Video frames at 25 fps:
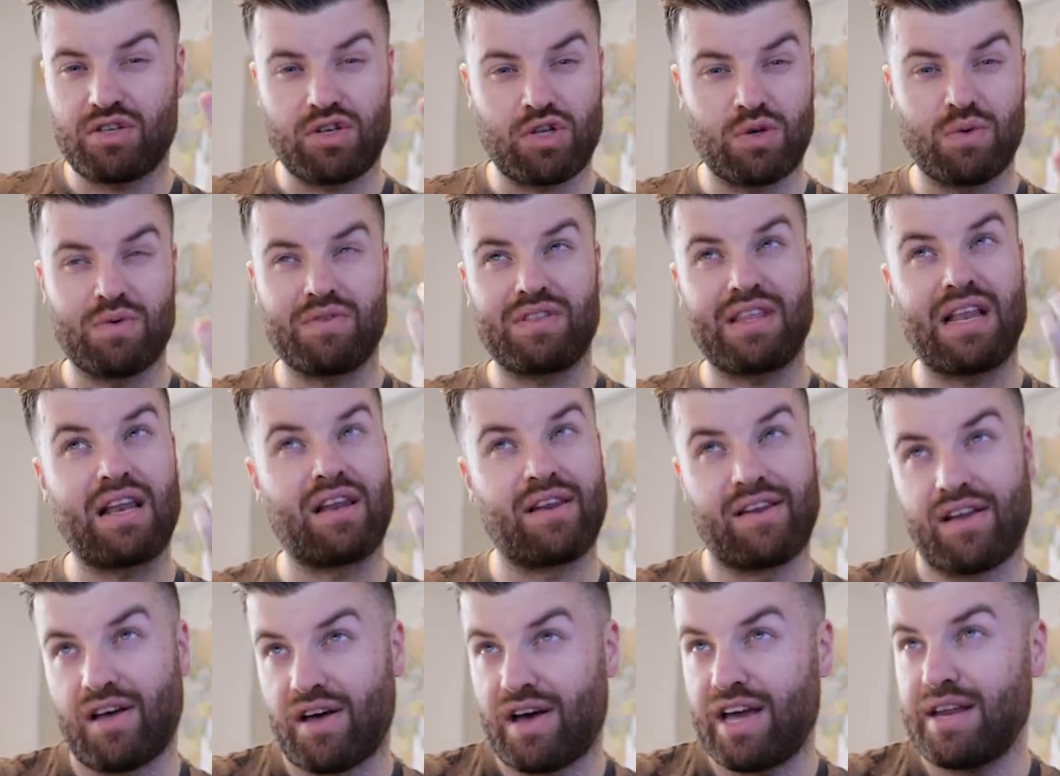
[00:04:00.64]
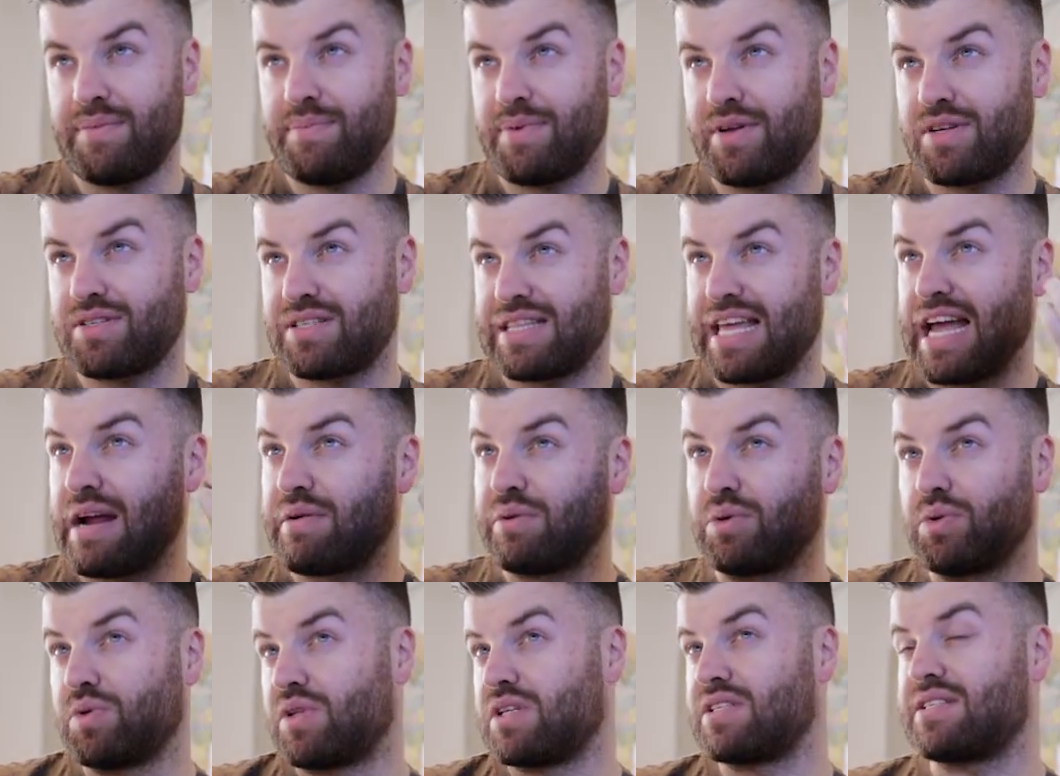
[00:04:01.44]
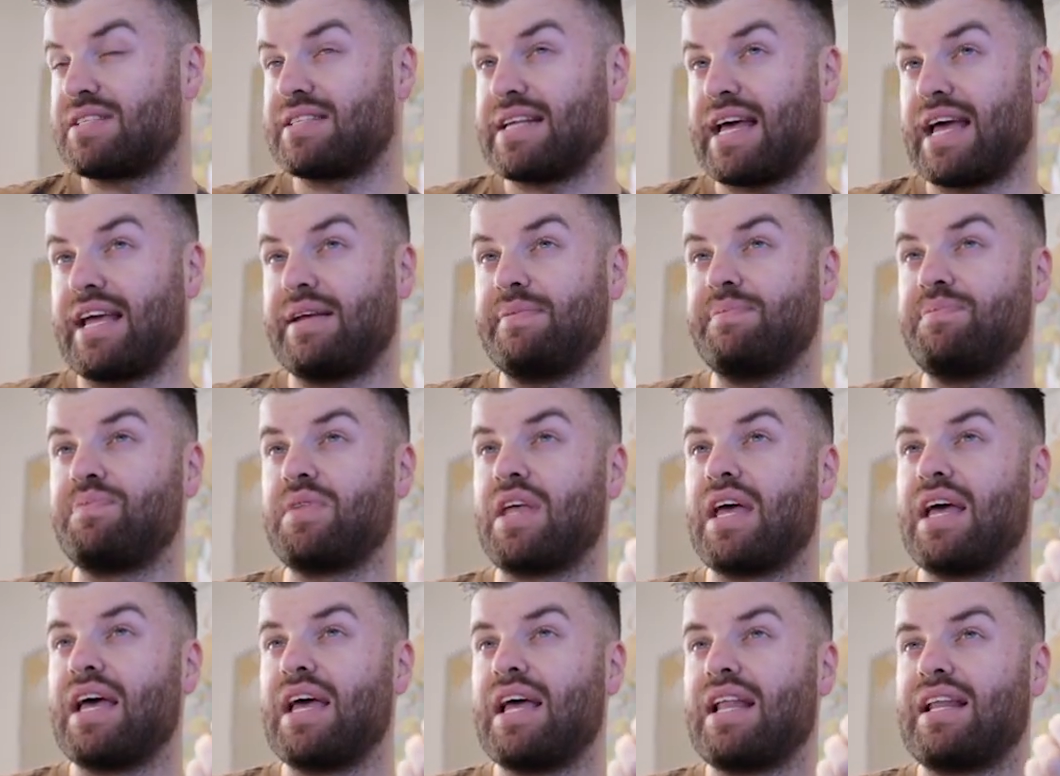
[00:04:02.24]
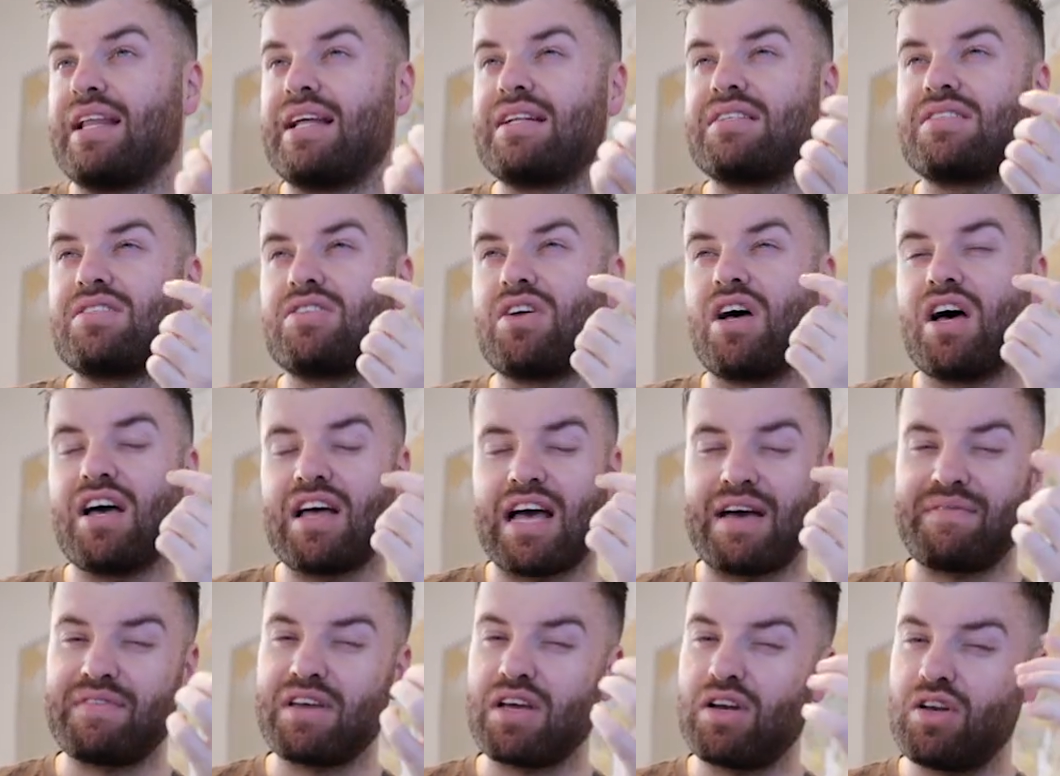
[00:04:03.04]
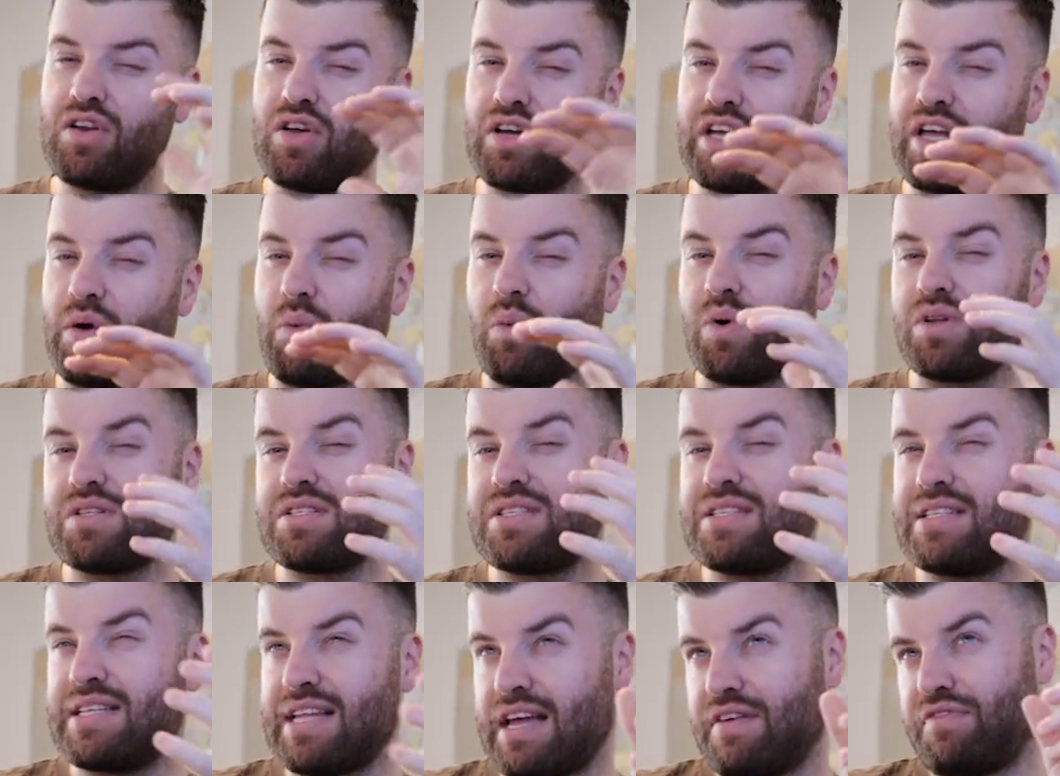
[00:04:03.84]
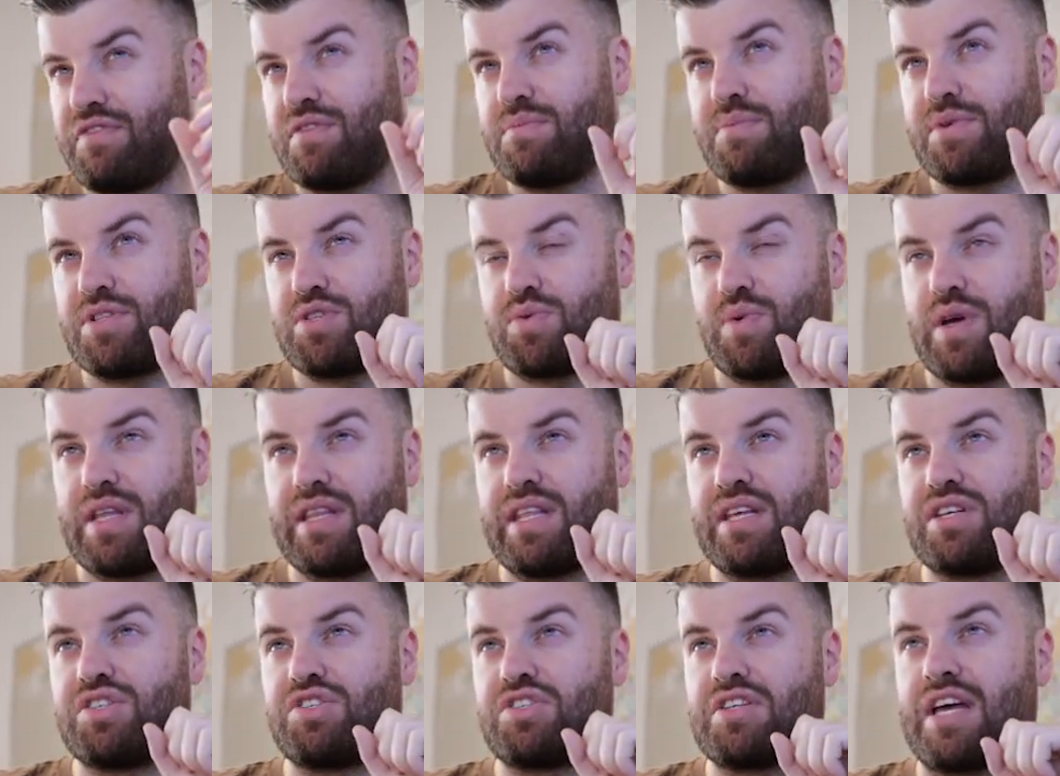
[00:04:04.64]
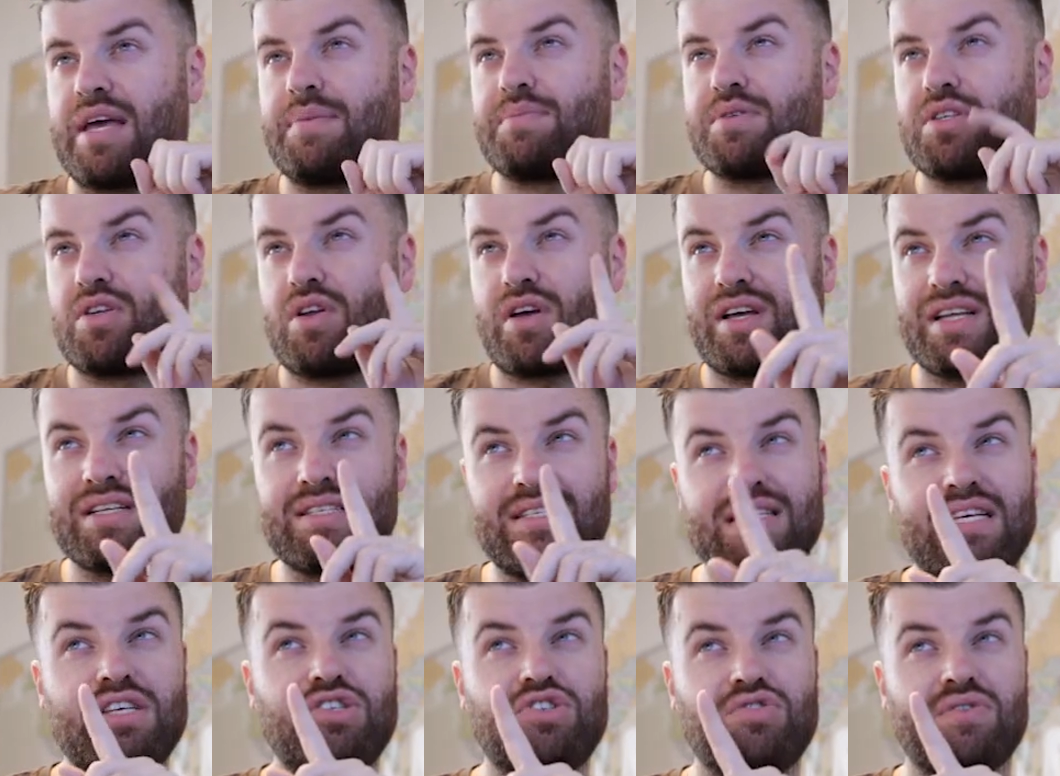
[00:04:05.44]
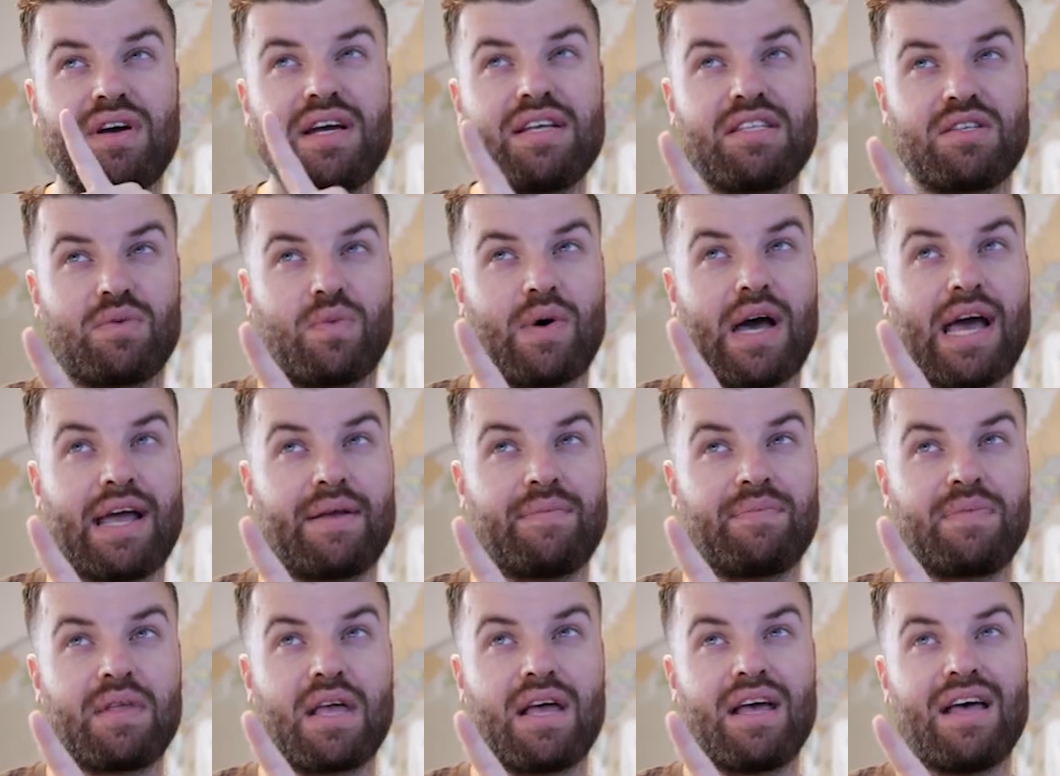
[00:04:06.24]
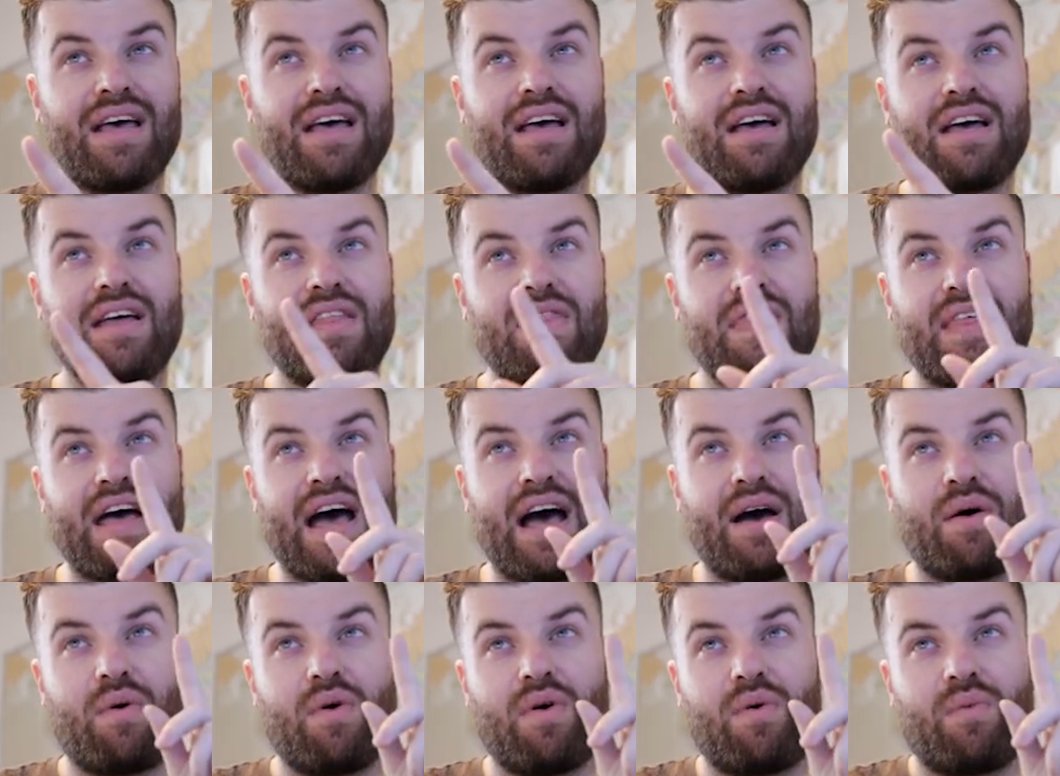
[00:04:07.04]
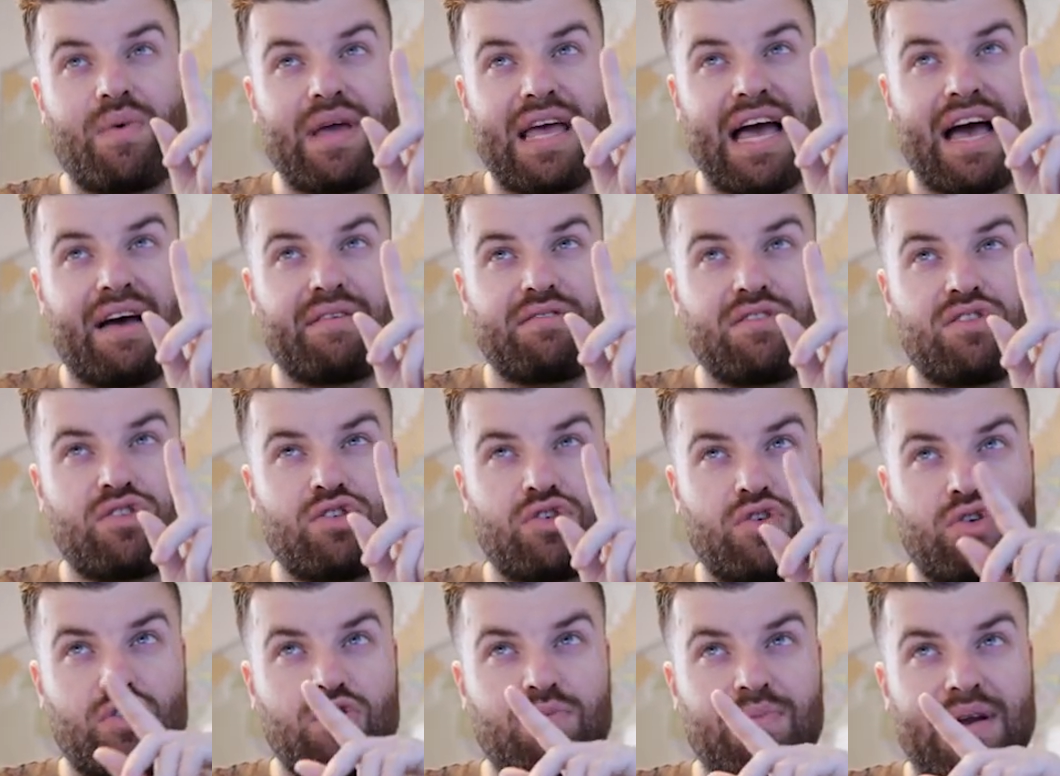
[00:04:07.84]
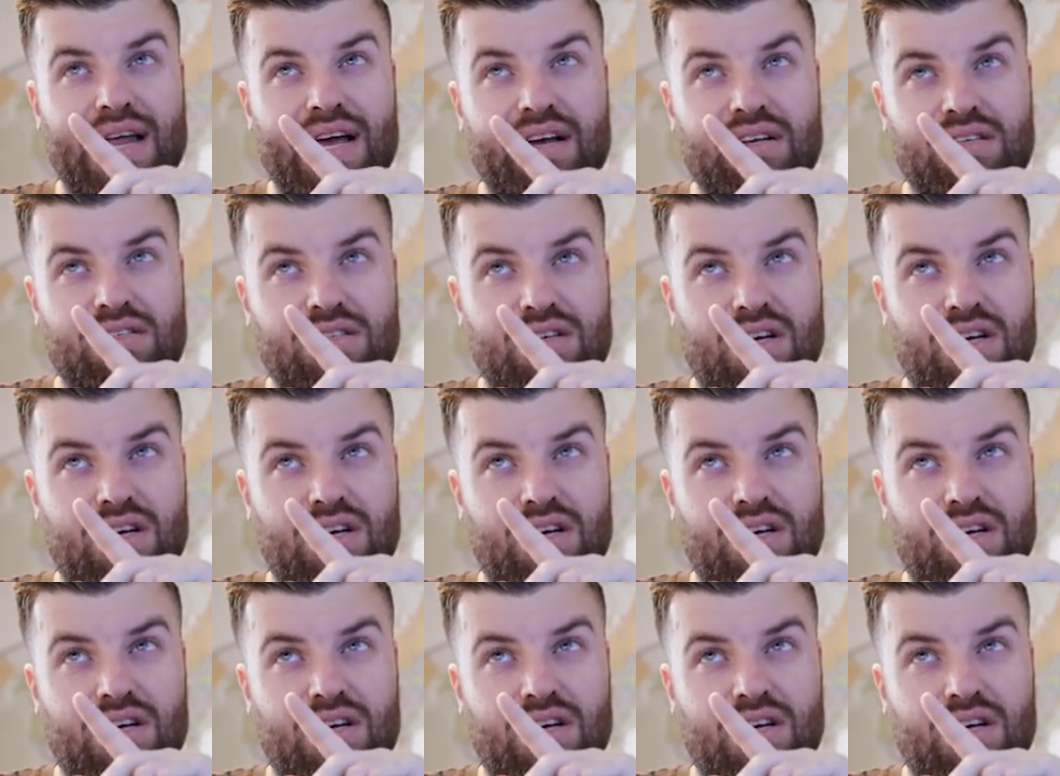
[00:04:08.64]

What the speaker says: to do with the line because they're all the same. Let's start having a look at what's different between these shapes. And I can see straight away that we have two black